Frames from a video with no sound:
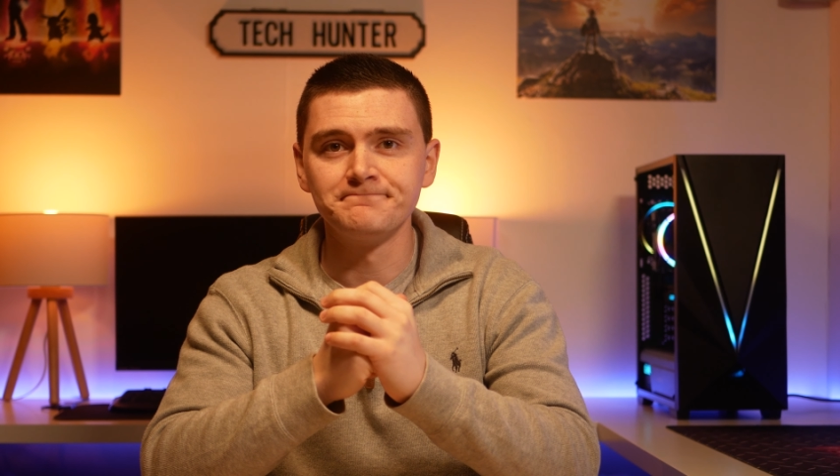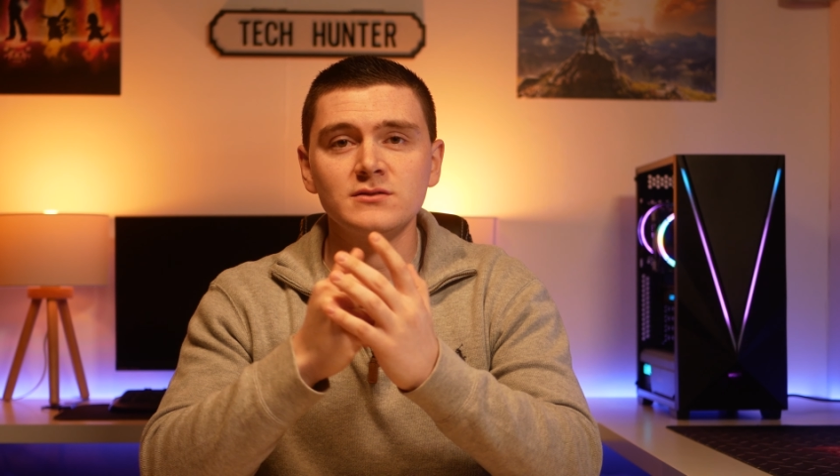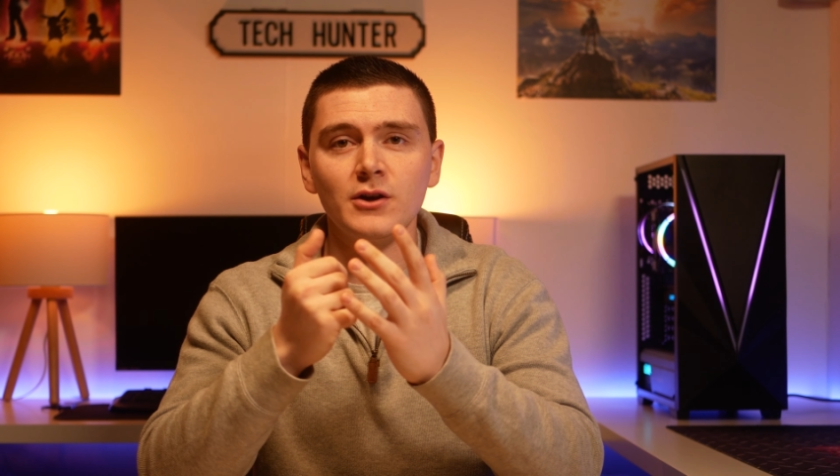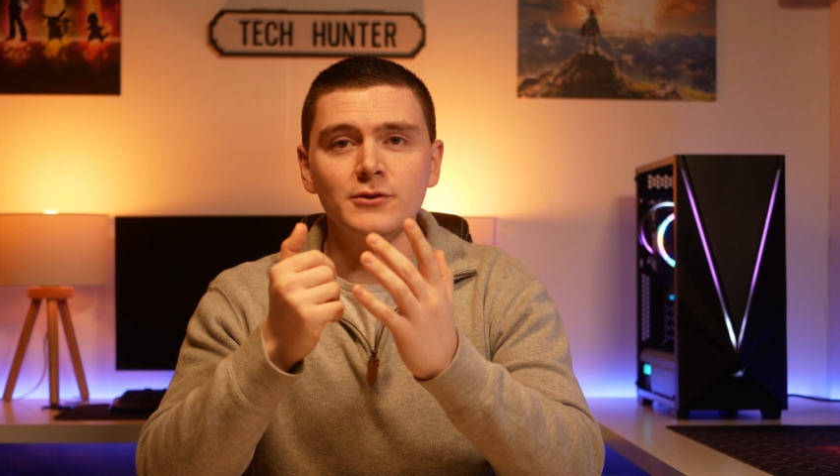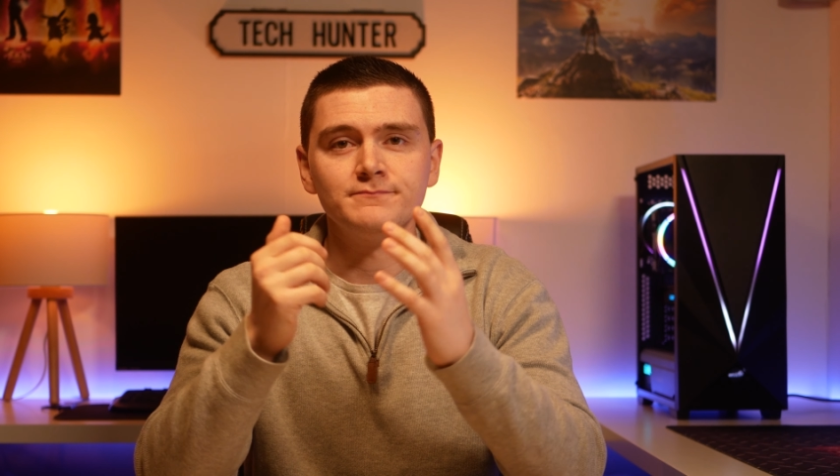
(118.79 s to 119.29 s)

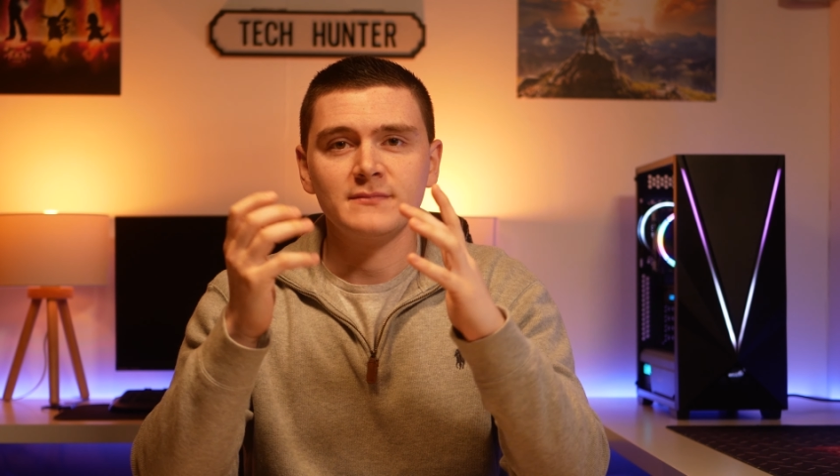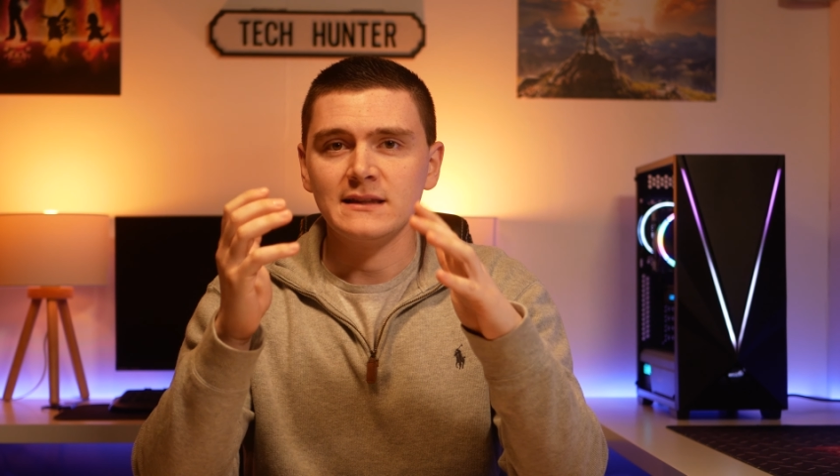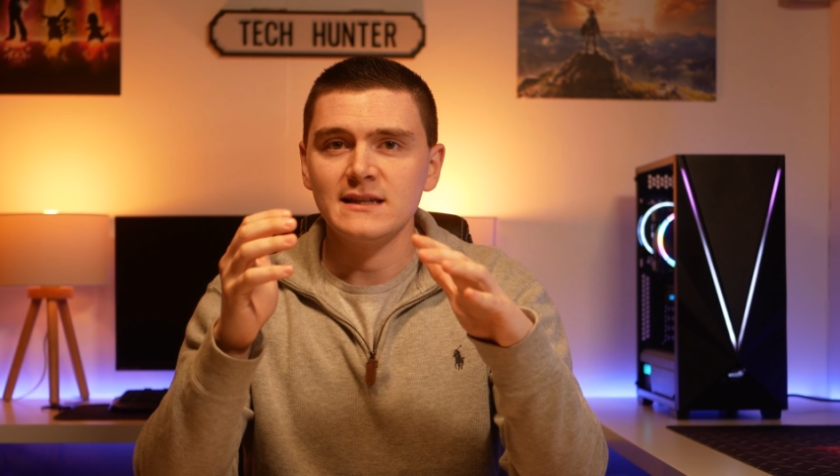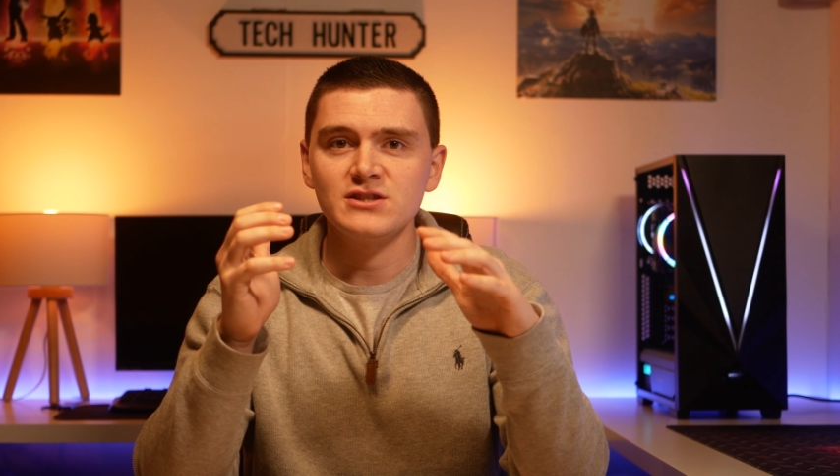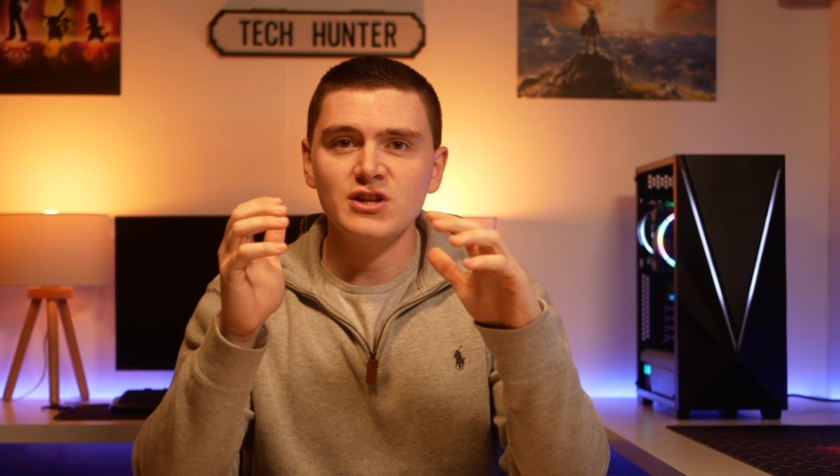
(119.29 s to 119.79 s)
So
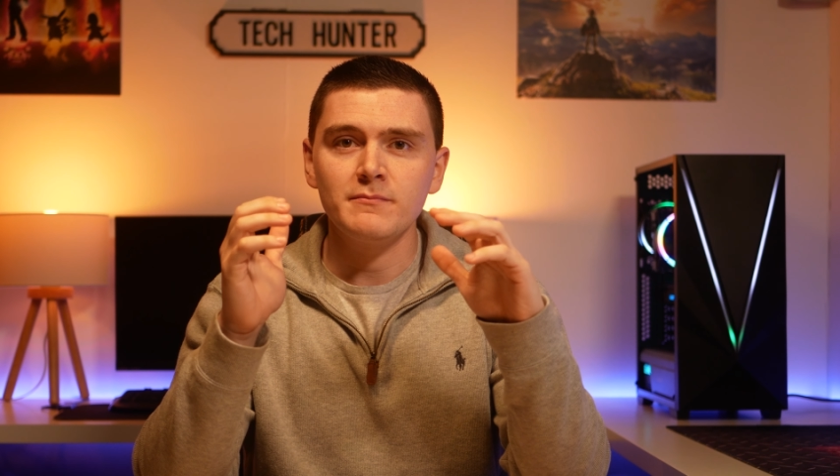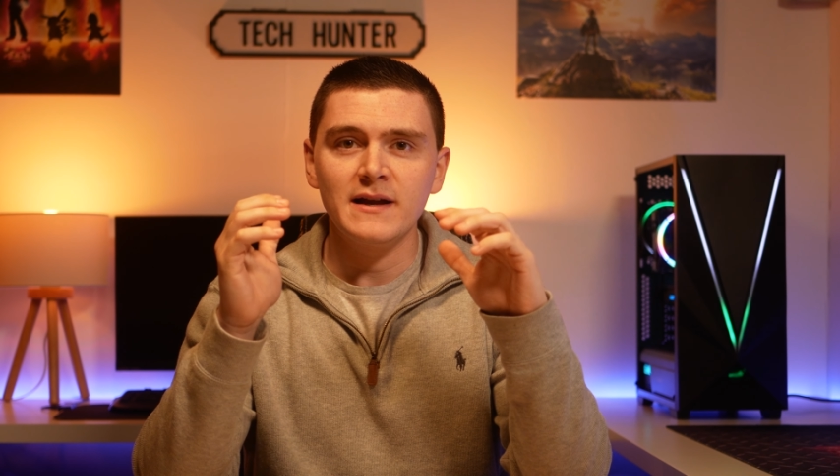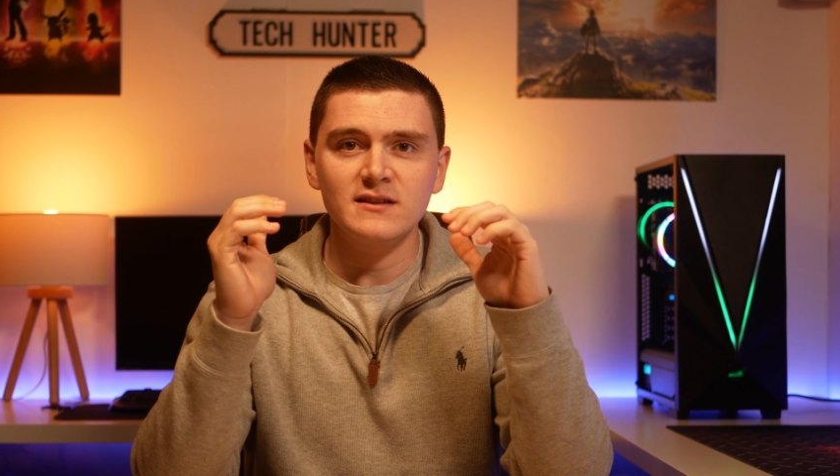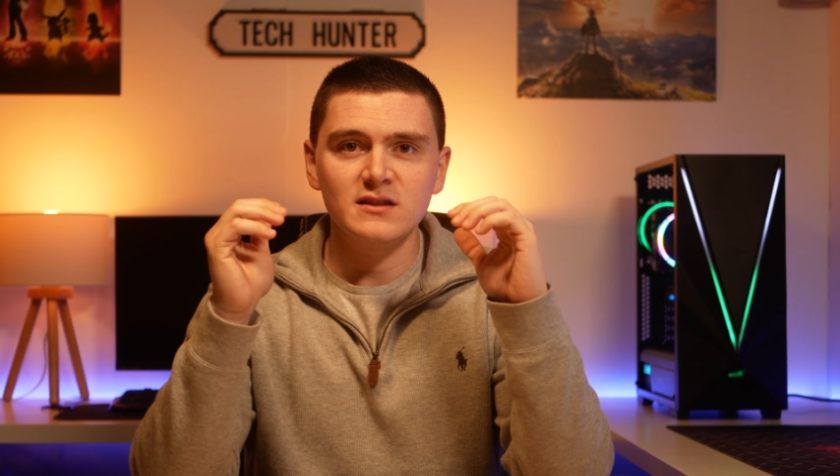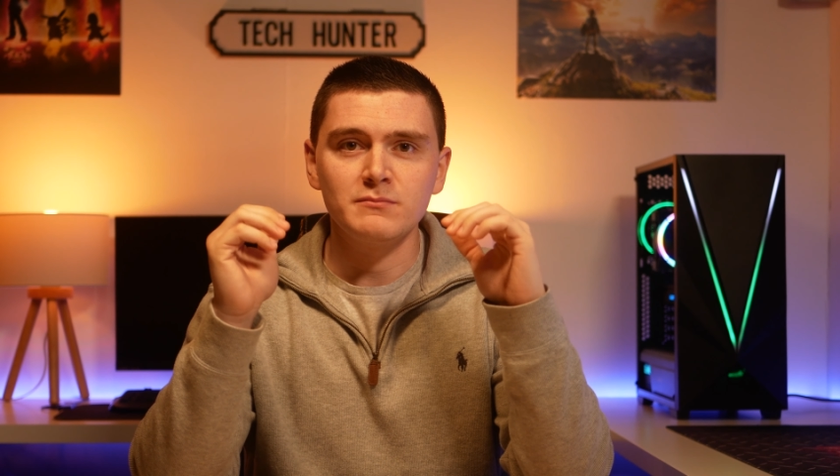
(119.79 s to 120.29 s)
let's jump
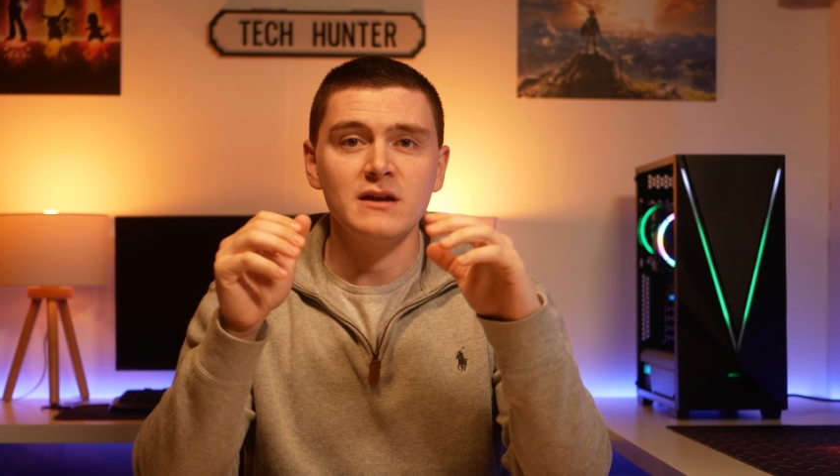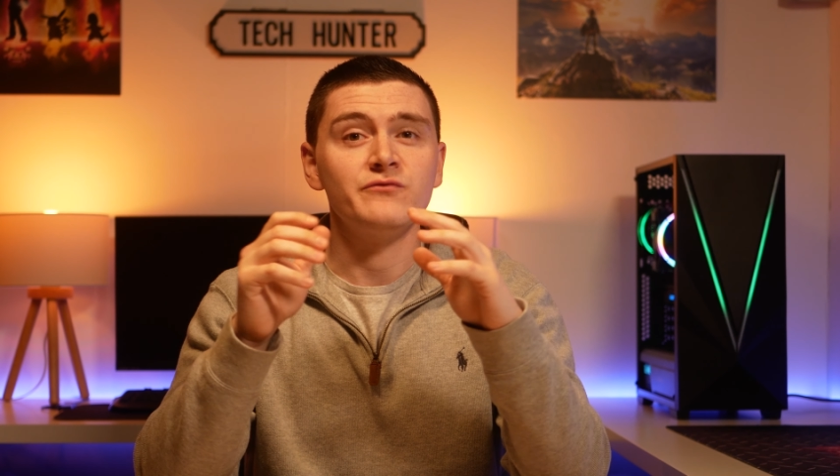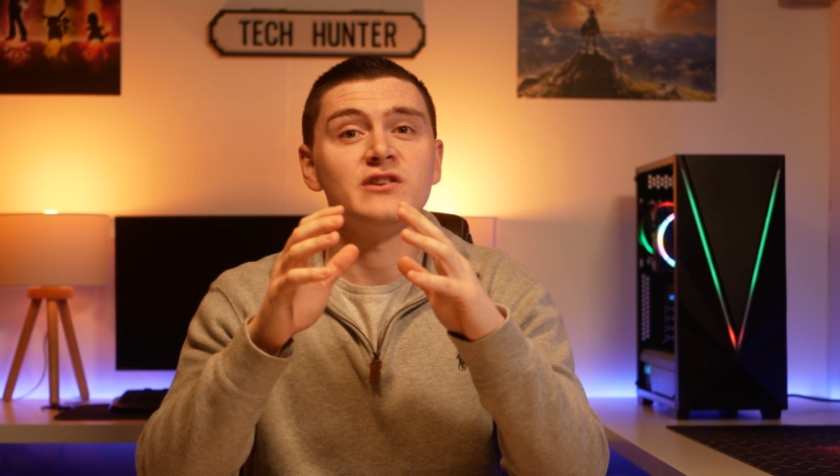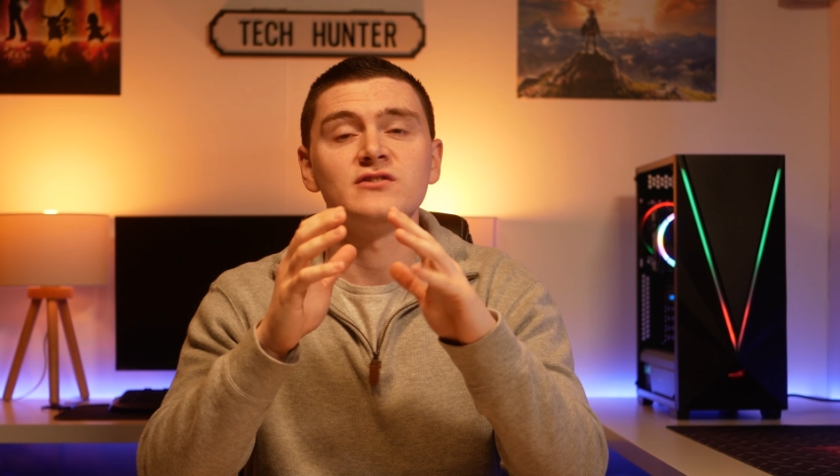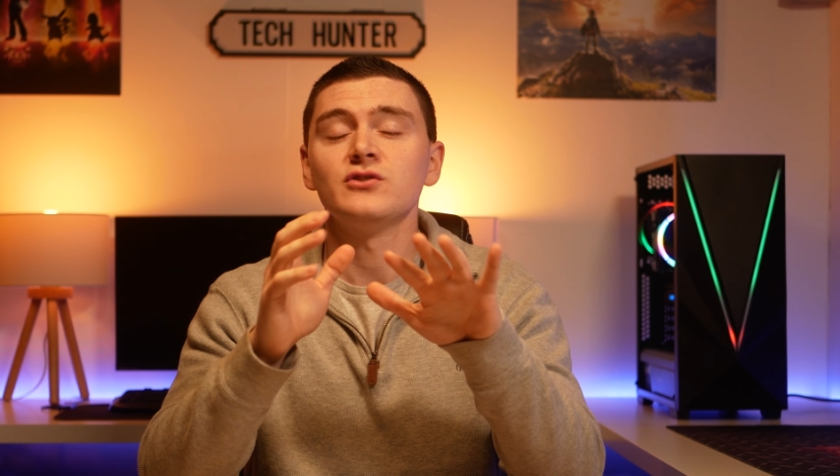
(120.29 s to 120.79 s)
back to the main
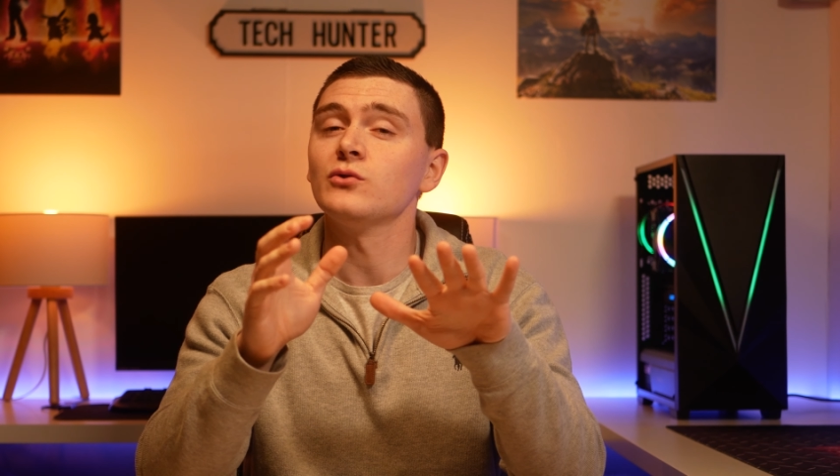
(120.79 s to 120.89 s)
reason